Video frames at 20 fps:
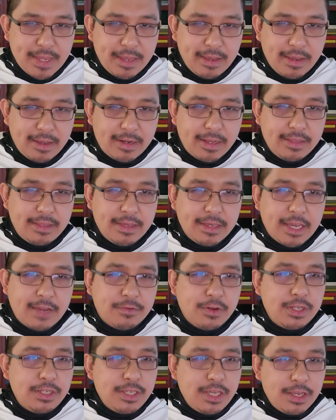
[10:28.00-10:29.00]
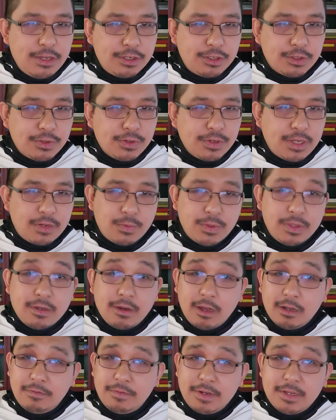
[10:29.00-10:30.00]
And I think every teacher, and with
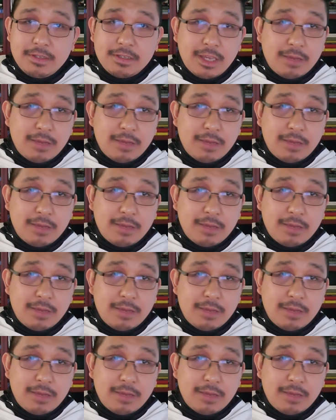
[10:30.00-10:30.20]
confidence,